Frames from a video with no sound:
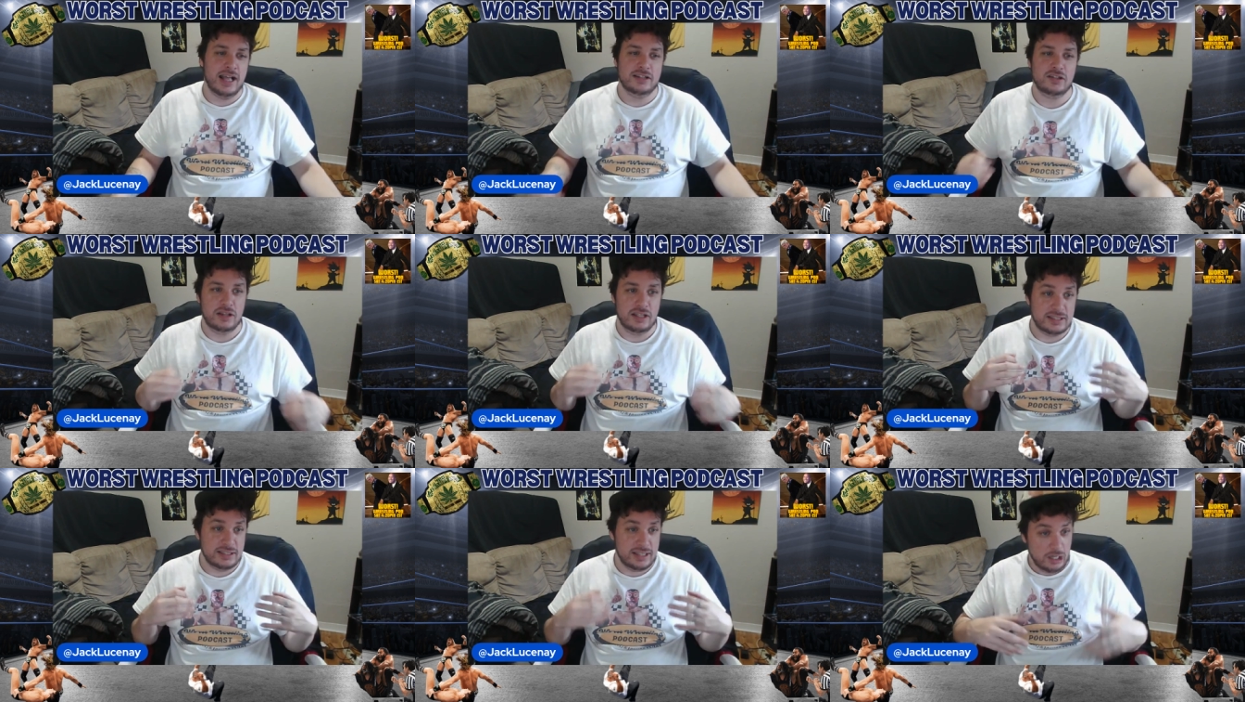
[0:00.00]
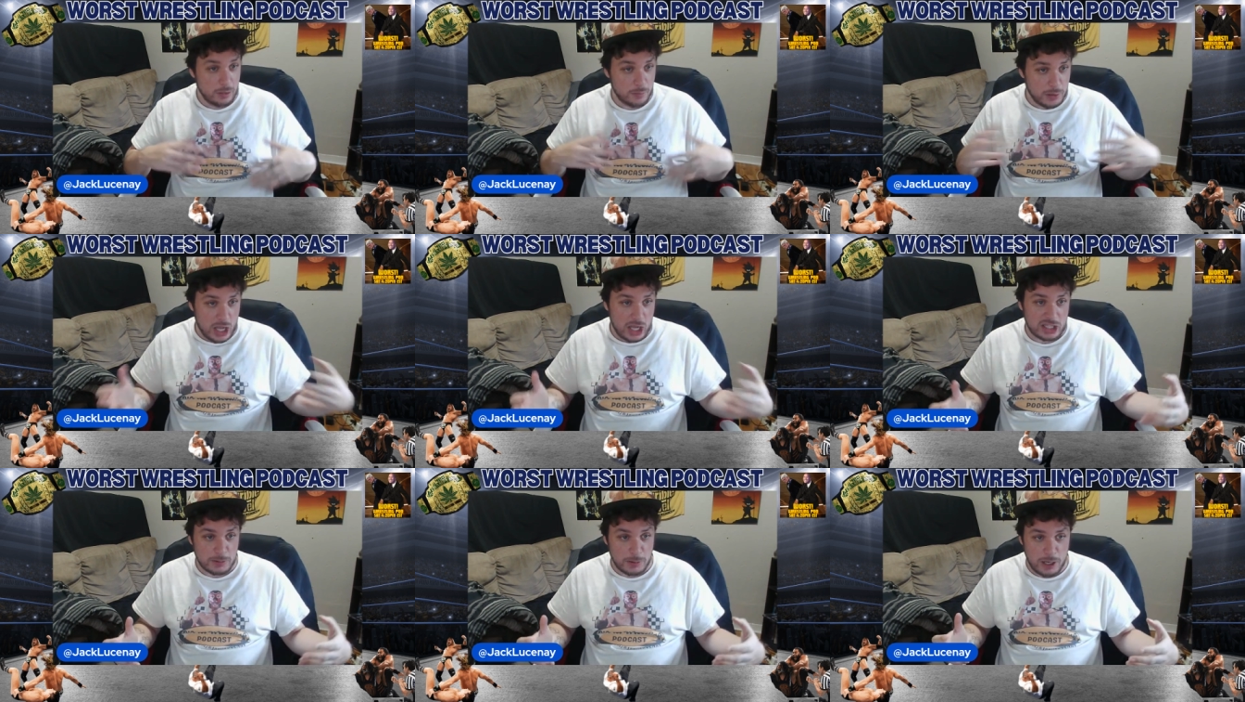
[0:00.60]
And so the cinder
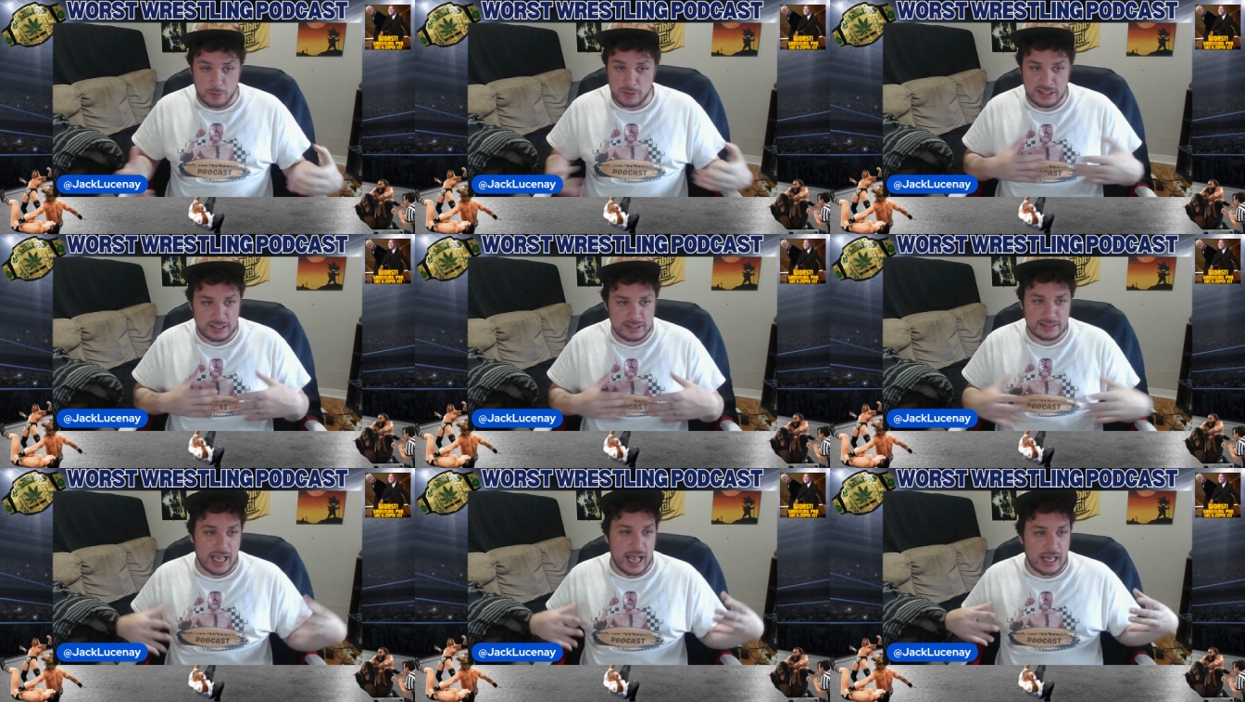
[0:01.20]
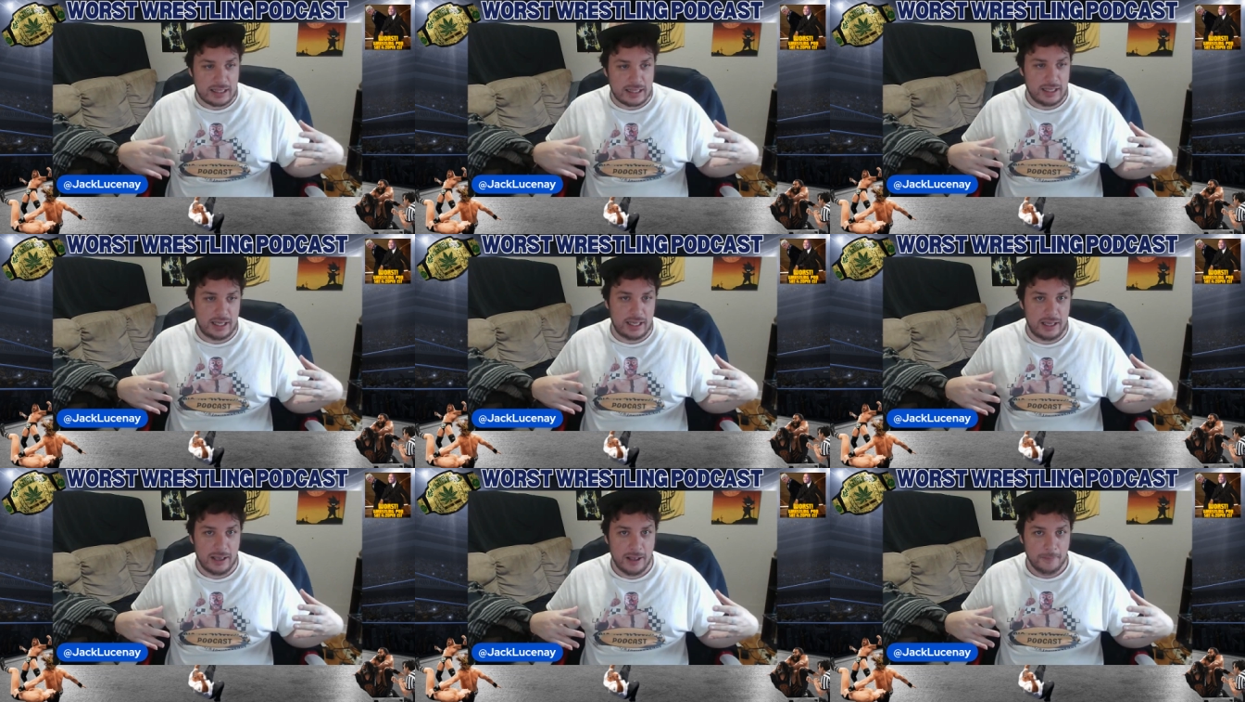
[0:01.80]
block spot was
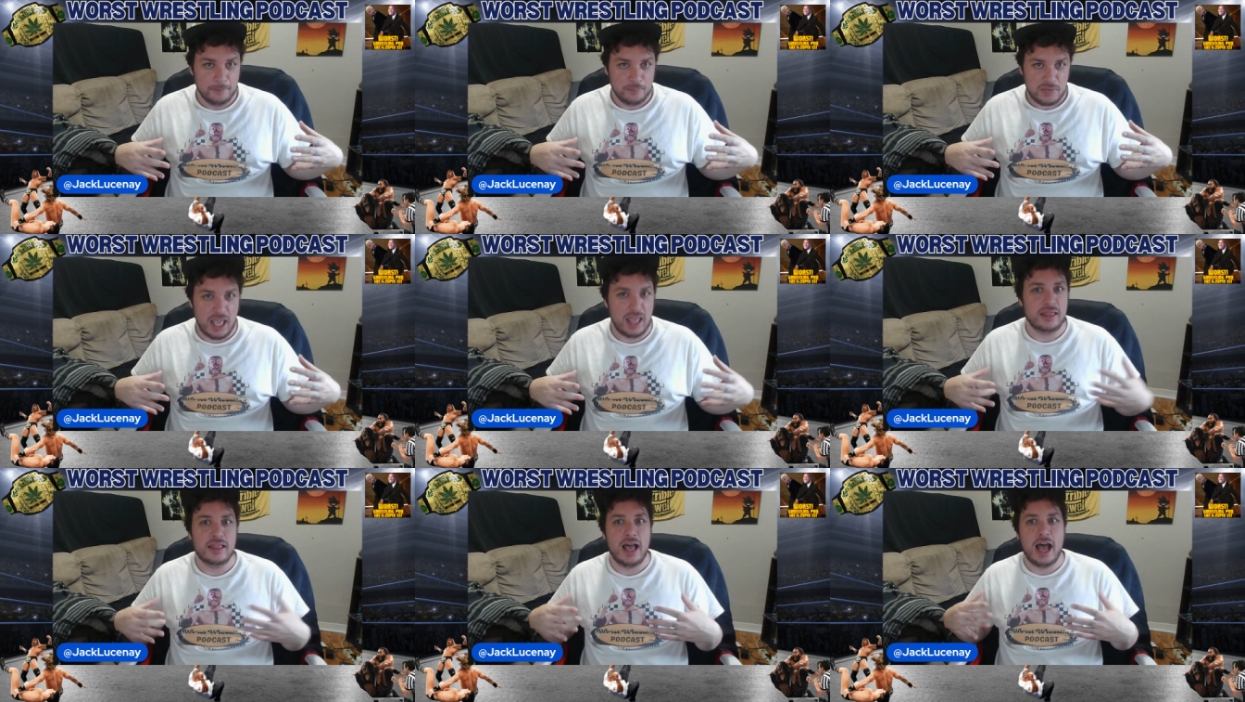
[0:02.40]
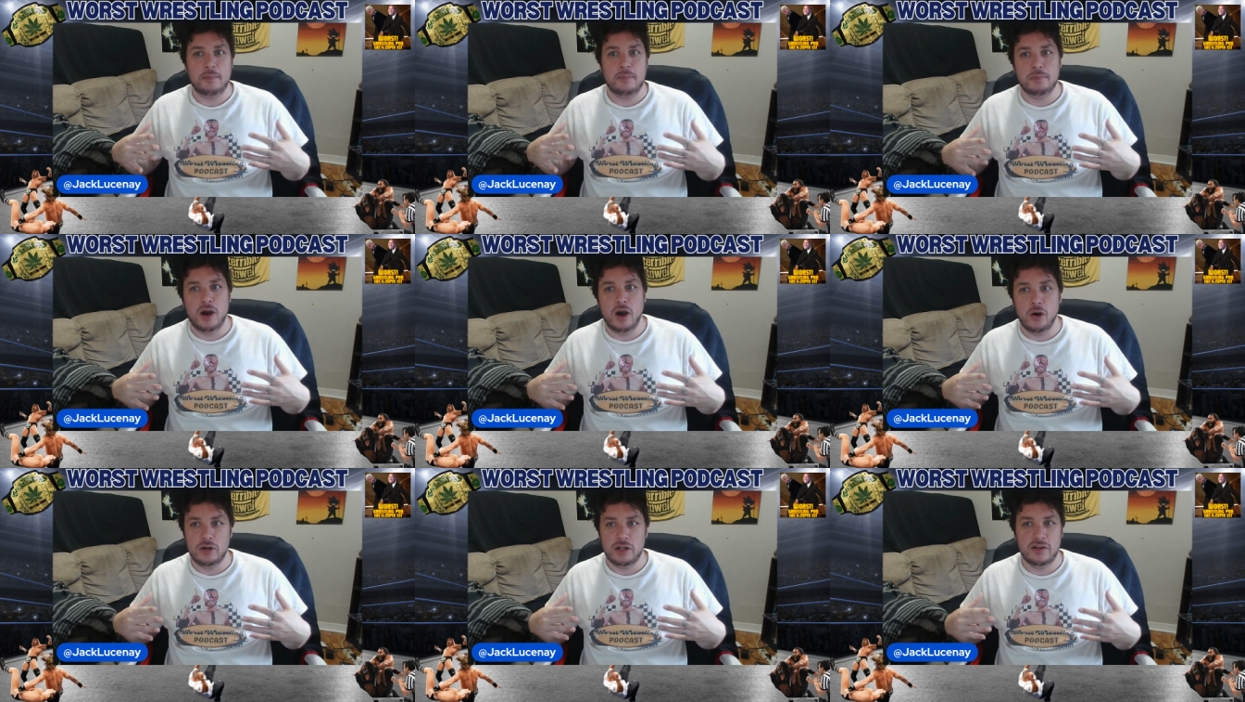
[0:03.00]
exactly in that
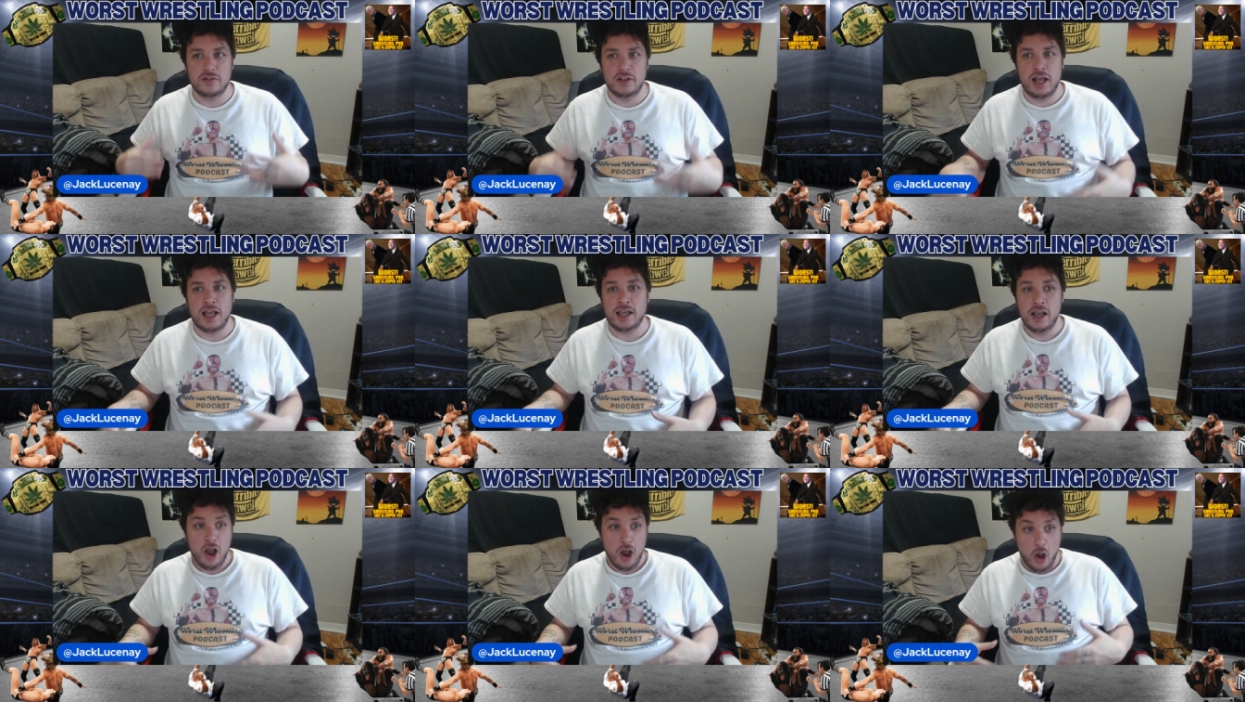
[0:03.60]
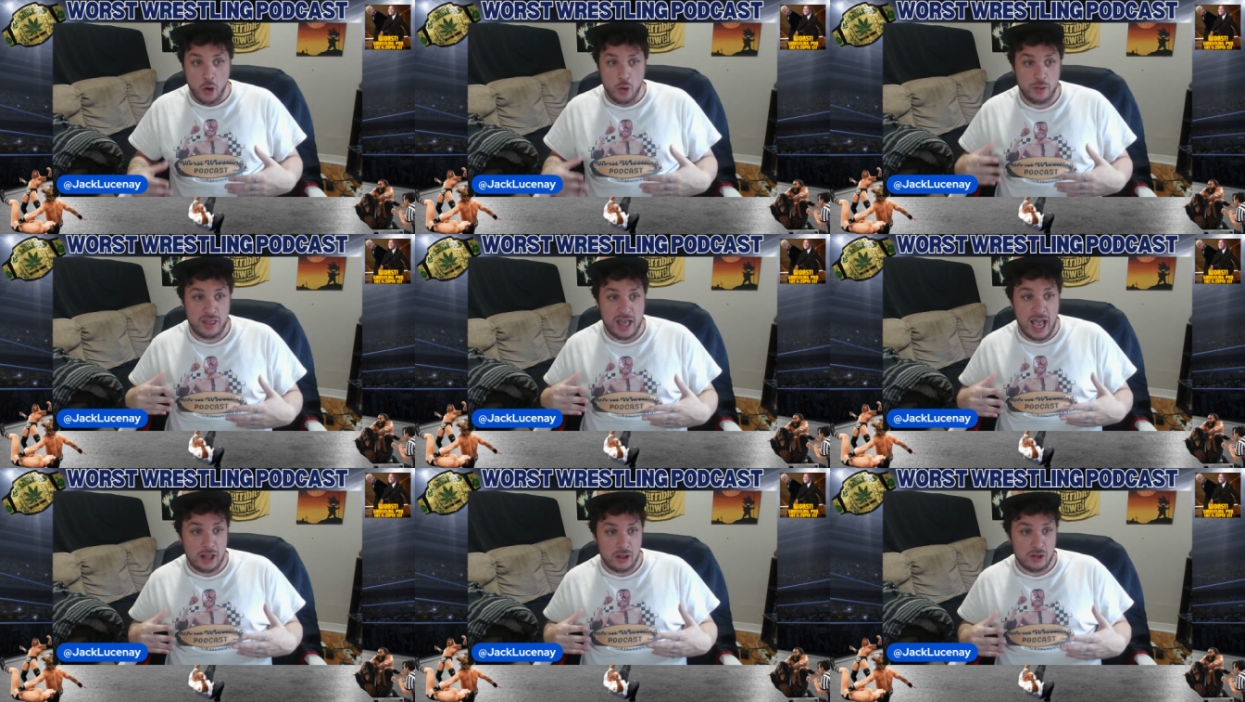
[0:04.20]
mode of like, oh,
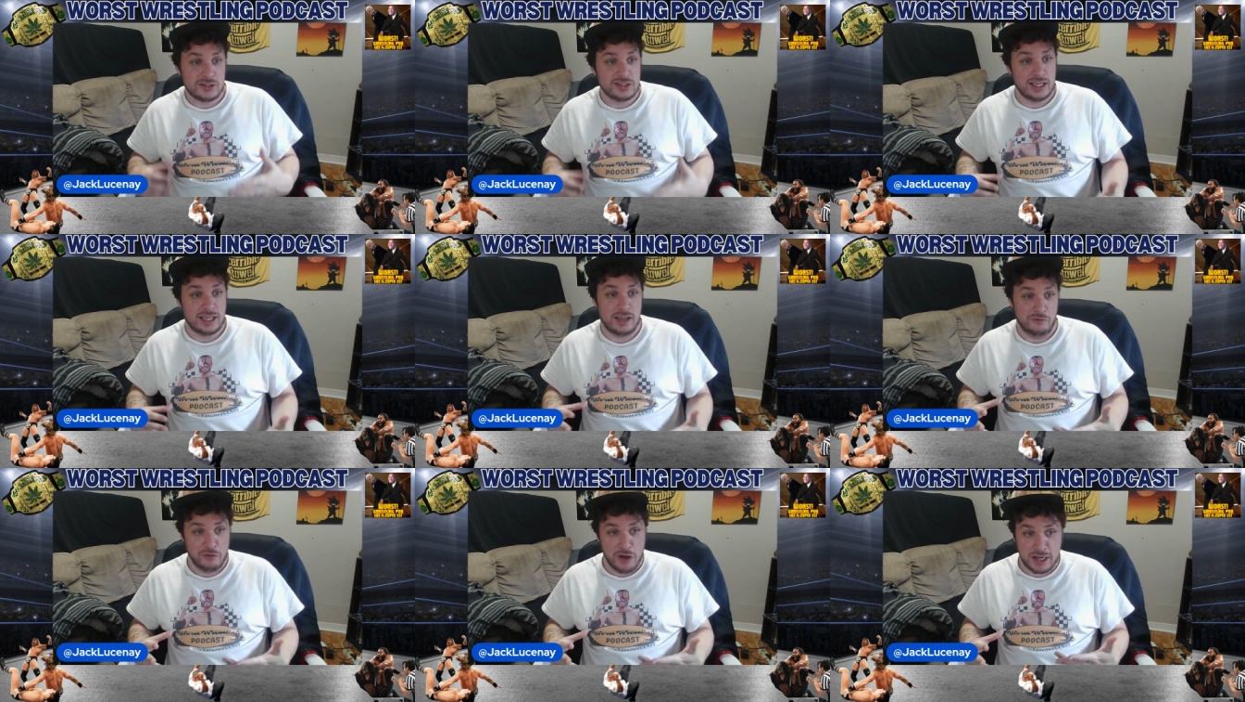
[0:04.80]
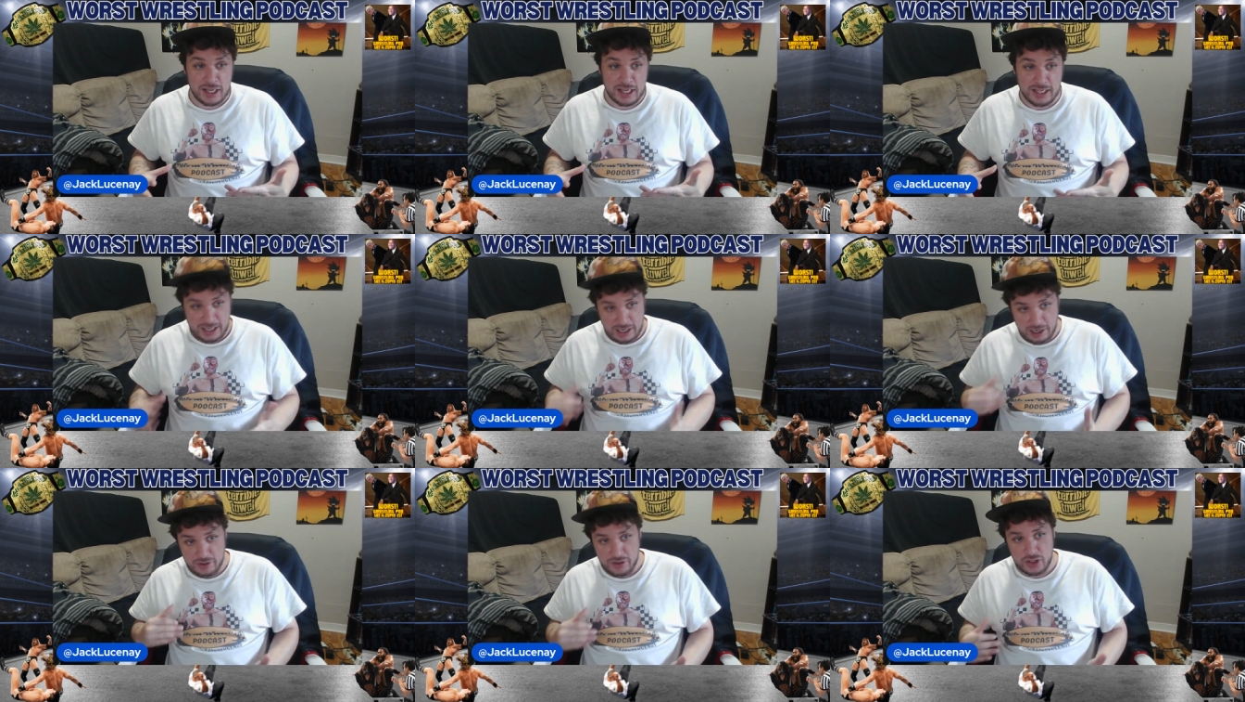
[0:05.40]
that looks like it fucking
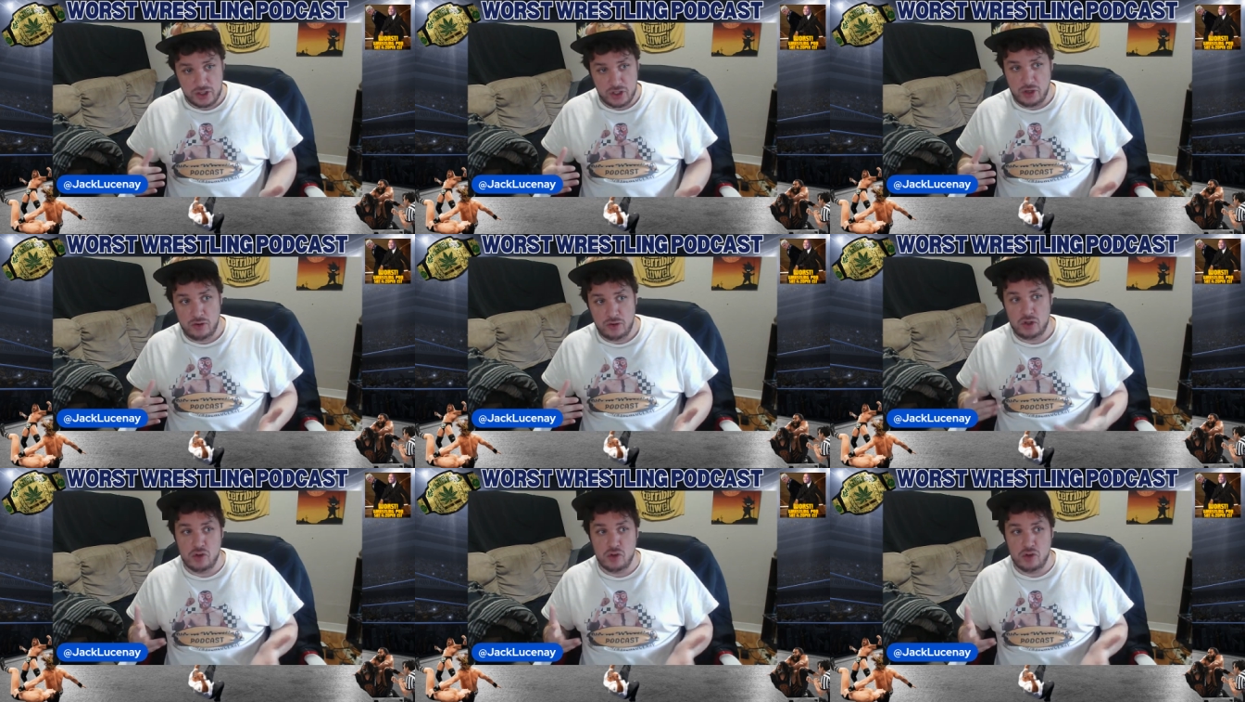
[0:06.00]
killed the dude.